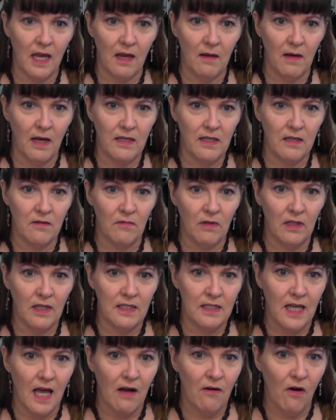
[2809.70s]
I didn't
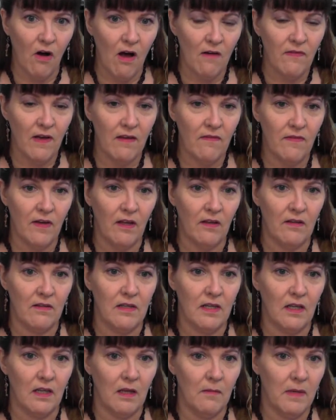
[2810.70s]
realize how off I felt
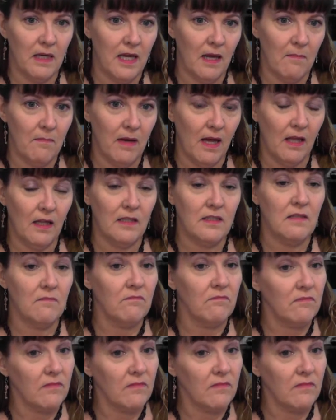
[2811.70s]
until I became balanced.